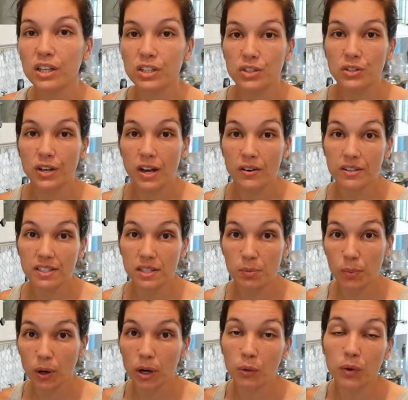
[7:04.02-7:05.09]
So now is the
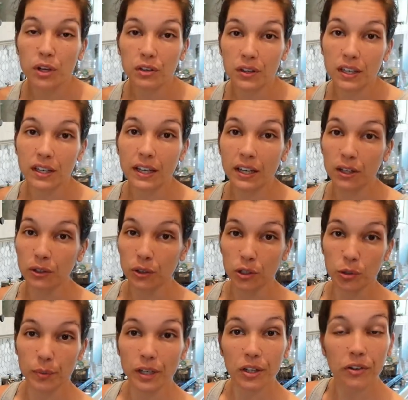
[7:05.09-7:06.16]
part where you can get a little
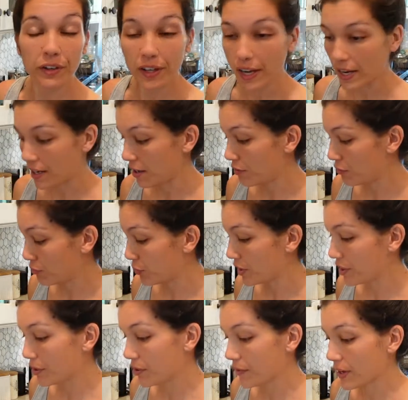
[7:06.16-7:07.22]
bit creative
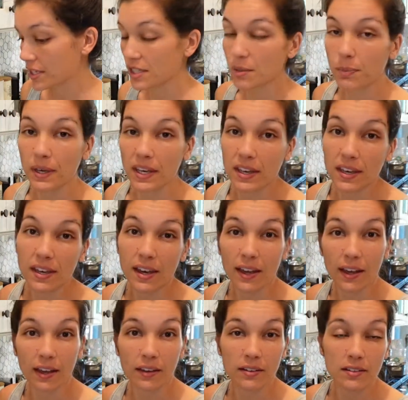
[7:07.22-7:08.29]
with your recipe
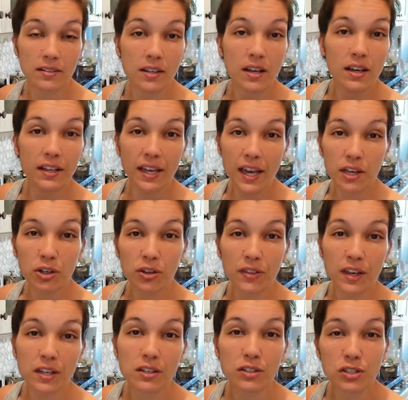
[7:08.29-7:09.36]
and cater
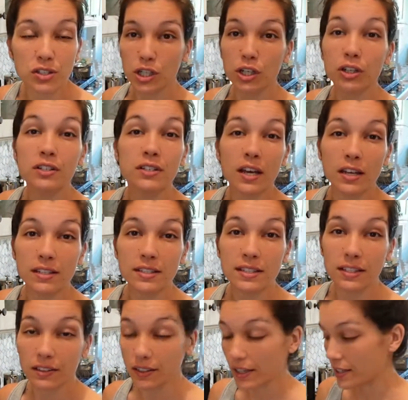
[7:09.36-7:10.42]
things to your
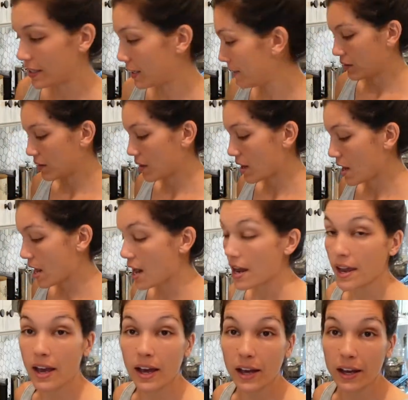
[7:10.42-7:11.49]
taste liking. I
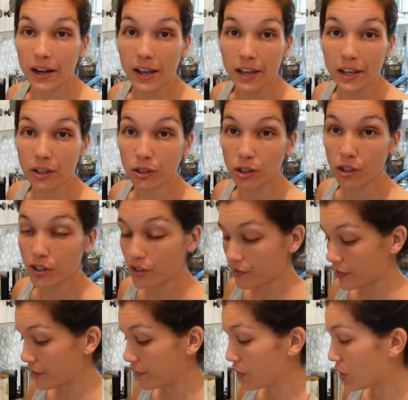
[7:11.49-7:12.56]
add a clove
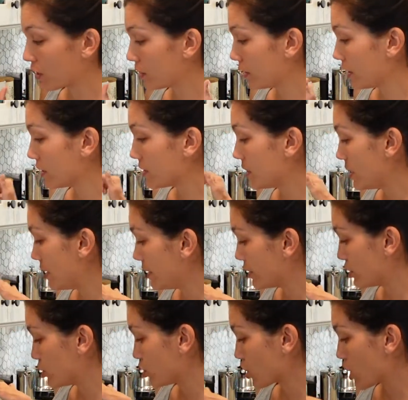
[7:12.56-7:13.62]
of garlic to
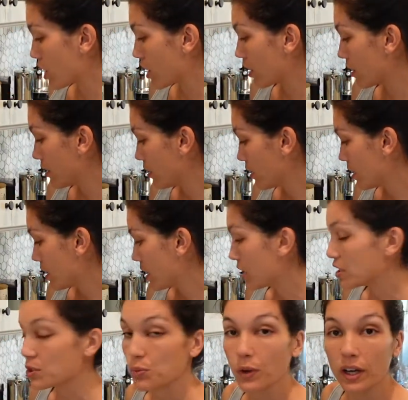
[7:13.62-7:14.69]
each jar,
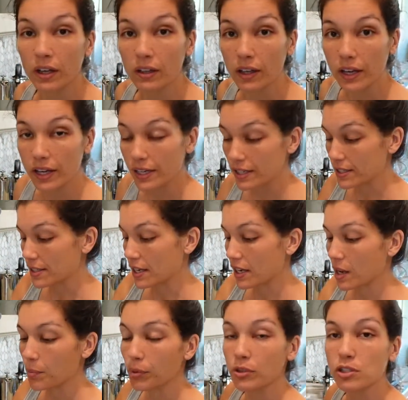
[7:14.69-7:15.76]
as well as a
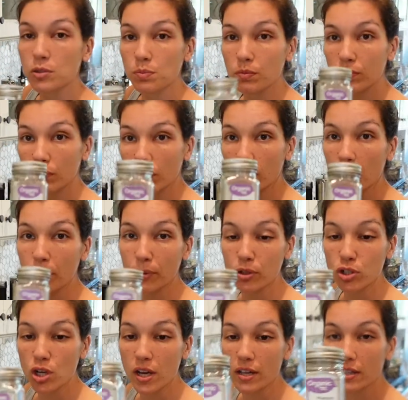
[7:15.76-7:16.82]
couple
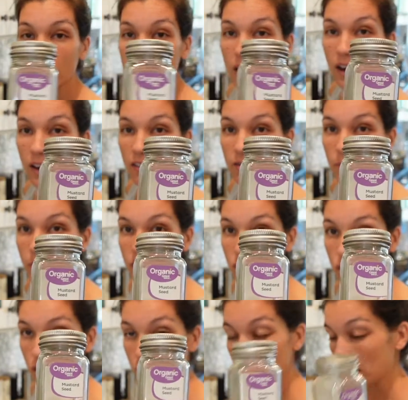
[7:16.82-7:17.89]
shakes of
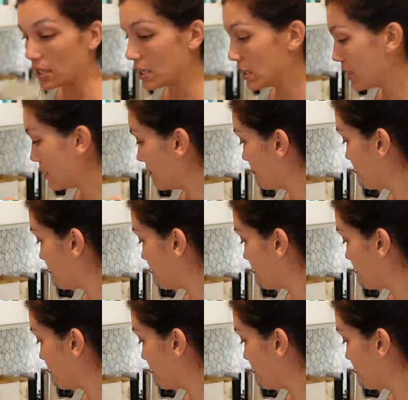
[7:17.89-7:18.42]
mustard seed,